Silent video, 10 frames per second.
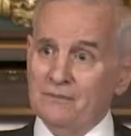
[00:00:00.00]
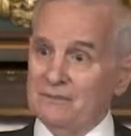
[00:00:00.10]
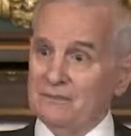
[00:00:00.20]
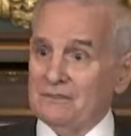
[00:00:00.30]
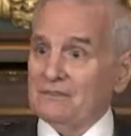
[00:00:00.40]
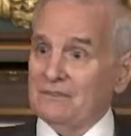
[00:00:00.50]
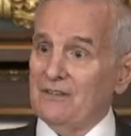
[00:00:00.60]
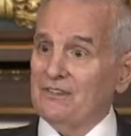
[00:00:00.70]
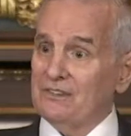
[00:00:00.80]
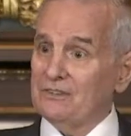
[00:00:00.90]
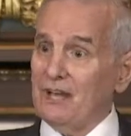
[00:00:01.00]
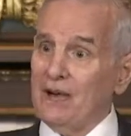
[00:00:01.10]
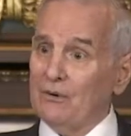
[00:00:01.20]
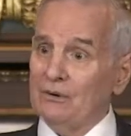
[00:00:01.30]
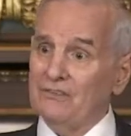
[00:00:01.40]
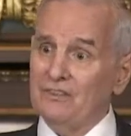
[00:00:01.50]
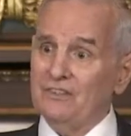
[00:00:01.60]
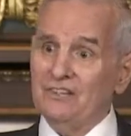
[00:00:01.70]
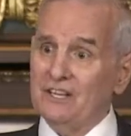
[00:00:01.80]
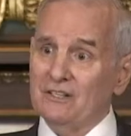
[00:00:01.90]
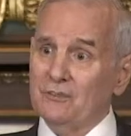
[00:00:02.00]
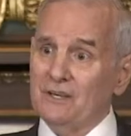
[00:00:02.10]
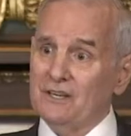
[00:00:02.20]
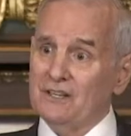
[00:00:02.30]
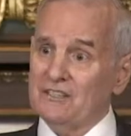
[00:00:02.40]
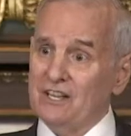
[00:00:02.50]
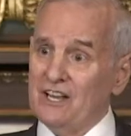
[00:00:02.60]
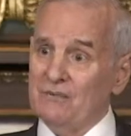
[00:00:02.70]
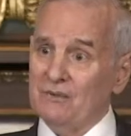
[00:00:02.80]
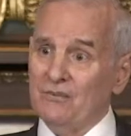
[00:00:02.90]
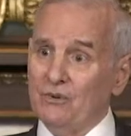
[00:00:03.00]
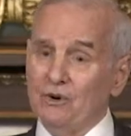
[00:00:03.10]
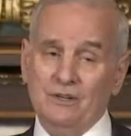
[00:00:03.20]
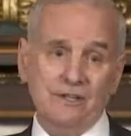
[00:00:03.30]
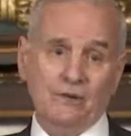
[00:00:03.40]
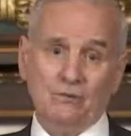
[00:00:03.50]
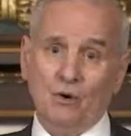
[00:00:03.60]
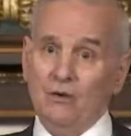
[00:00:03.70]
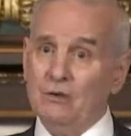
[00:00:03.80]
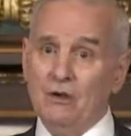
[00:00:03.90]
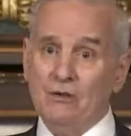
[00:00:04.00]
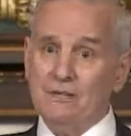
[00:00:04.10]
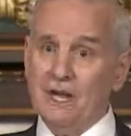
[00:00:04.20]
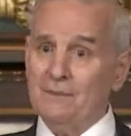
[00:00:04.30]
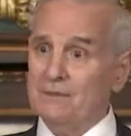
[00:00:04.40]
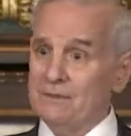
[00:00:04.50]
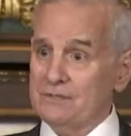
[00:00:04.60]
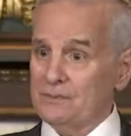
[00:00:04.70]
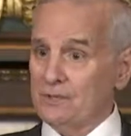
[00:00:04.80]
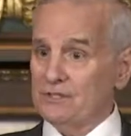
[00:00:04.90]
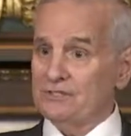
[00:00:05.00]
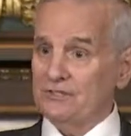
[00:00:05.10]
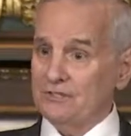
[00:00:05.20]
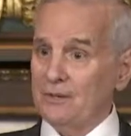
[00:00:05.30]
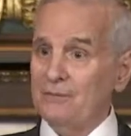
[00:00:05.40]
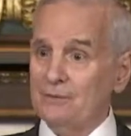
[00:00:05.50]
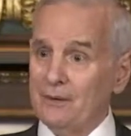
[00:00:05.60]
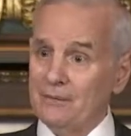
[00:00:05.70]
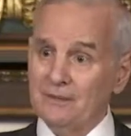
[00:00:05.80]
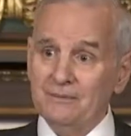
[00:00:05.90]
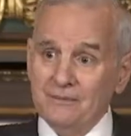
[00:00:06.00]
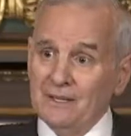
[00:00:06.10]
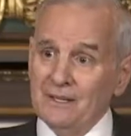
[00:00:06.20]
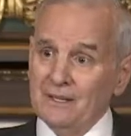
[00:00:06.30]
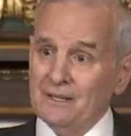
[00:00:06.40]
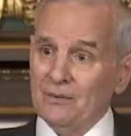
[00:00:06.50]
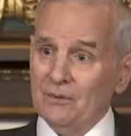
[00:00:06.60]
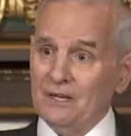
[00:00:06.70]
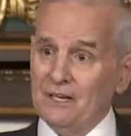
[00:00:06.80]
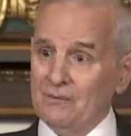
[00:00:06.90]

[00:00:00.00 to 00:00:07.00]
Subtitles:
11th hour and 59th minute as they have before, and then roll it all into omnibus bills and dump them on me, then we're going to have